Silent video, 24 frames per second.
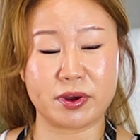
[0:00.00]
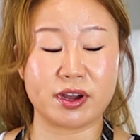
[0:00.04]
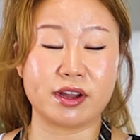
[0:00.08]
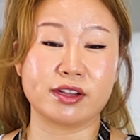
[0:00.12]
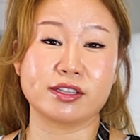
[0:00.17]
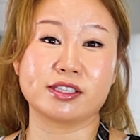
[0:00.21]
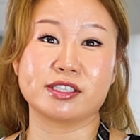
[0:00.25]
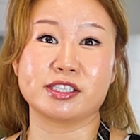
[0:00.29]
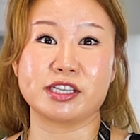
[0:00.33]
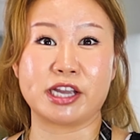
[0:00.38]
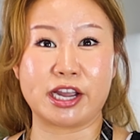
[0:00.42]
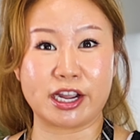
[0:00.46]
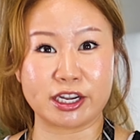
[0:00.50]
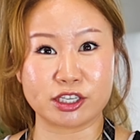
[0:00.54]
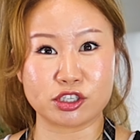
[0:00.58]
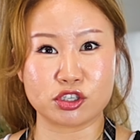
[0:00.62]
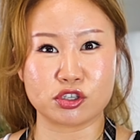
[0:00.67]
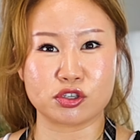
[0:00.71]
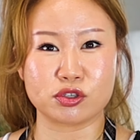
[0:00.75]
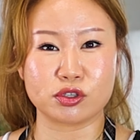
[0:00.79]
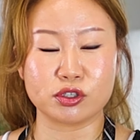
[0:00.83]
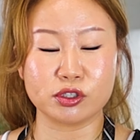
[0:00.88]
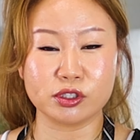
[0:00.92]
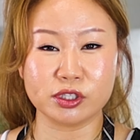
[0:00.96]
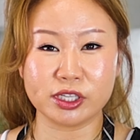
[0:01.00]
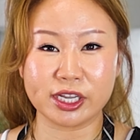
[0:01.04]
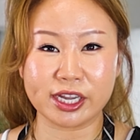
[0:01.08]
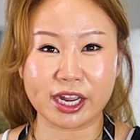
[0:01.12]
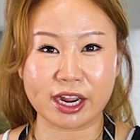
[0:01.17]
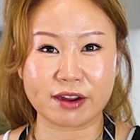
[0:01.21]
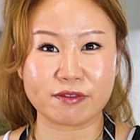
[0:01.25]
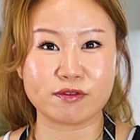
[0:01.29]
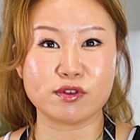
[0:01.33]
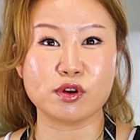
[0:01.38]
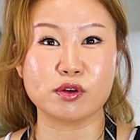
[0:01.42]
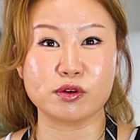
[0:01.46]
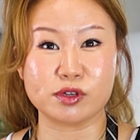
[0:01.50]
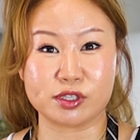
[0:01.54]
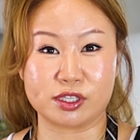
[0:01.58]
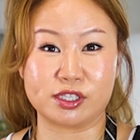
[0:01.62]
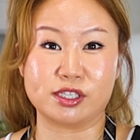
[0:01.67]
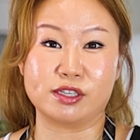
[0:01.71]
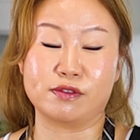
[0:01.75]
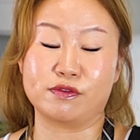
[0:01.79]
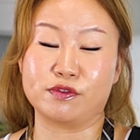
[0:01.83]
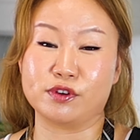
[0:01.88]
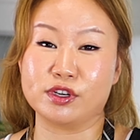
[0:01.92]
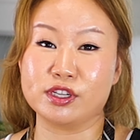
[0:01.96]
but texturally, I've noticed
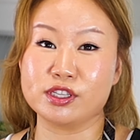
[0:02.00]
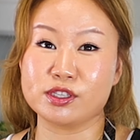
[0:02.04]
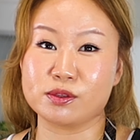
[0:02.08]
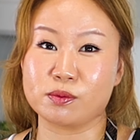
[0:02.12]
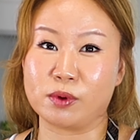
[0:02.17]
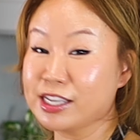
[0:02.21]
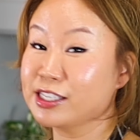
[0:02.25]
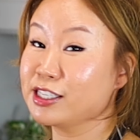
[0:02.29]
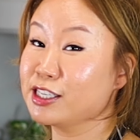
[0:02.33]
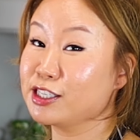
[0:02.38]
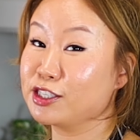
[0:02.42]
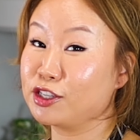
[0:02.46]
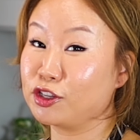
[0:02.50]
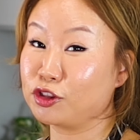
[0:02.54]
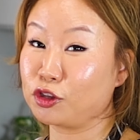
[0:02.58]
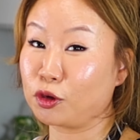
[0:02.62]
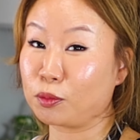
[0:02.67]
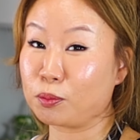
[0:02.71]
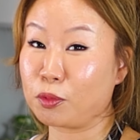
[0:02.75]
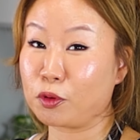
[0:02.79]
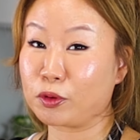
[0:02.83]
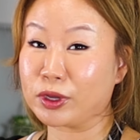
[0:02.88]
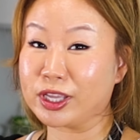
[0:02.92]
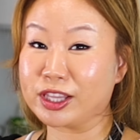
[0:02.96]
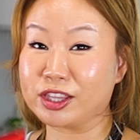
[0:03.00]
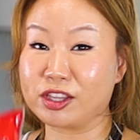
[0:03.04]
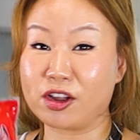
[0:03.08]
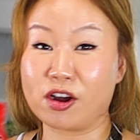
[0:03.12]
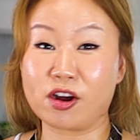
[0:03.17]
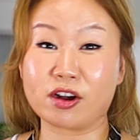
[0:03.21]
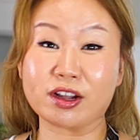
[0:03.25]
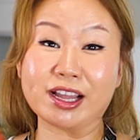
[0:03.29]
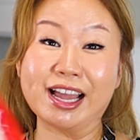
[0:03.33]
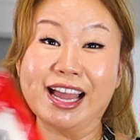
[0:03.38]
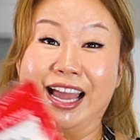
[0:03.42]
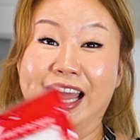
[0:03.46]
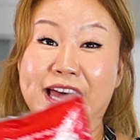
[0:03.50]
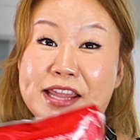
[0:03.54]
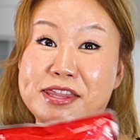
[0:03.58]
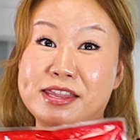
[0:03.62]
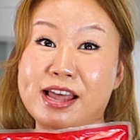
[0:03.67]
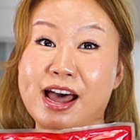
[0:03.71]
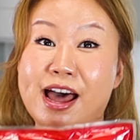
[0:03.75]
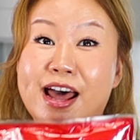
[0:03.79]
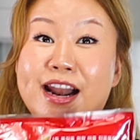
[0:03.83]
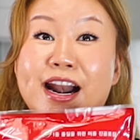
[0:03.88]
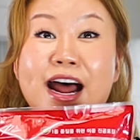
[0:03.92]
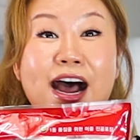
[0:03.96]
a difference. This is the tteokbokki tteok
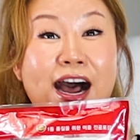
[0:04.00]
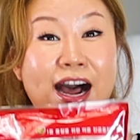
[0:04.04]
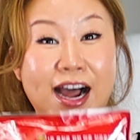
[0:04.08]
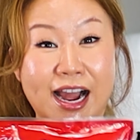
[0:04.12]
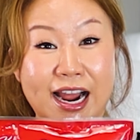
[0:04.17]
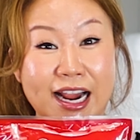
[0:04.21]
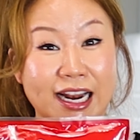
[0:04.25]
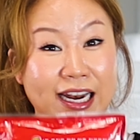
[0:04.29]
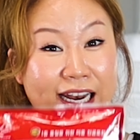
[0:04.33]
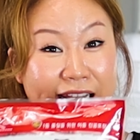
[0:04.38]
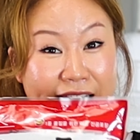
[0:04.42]
that I